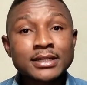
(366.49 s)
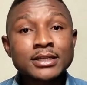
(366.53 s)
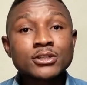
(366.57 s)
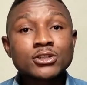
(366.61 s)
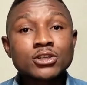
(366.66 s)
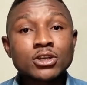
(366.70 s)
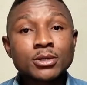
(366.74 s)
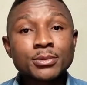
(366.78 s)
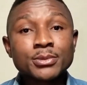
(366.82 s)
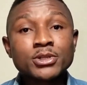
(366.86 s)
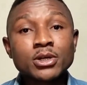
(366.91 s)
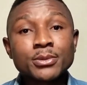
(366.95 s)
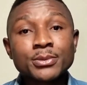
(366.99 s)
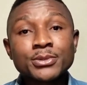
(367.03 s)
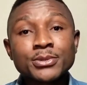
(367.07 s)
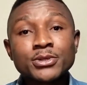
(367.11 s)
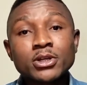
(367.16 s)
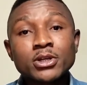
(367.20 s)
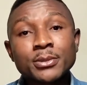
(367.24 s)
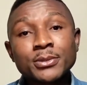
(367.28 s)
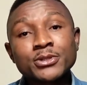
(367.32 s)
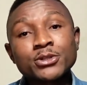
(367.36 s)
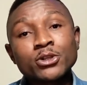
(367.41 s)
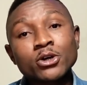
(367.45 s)

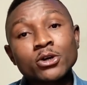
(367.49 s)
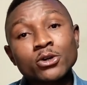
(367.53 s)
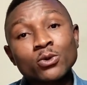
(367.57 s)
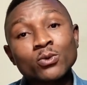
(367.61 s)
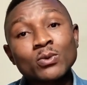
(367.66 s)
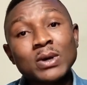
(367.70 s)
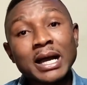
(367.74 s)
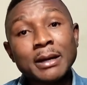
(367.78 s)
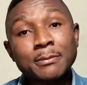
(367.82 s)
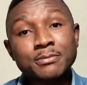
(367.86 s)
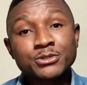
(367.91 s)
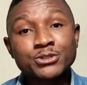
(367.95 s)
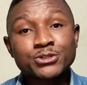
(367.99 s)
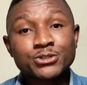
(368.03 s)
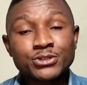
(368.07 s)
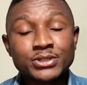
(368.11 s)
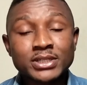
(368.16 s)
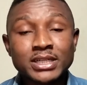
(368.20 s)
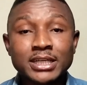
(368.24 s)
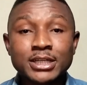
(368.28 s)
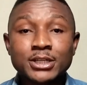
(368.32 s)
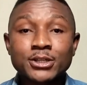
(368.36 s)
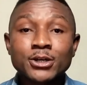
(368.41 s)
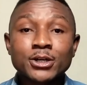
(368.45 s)

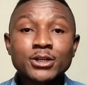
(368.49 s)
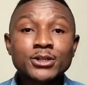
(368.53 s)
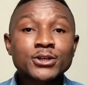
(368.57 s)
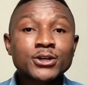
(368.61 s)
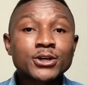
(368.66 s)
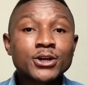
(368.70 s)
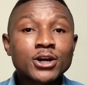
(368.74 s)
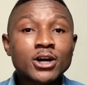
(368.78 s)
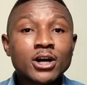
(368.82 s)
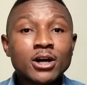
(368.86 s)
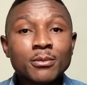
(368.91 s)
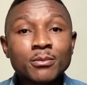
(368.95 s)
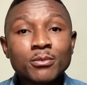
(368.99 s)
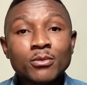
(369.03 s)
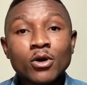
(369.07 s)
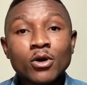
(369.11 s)
www.waptrick.com or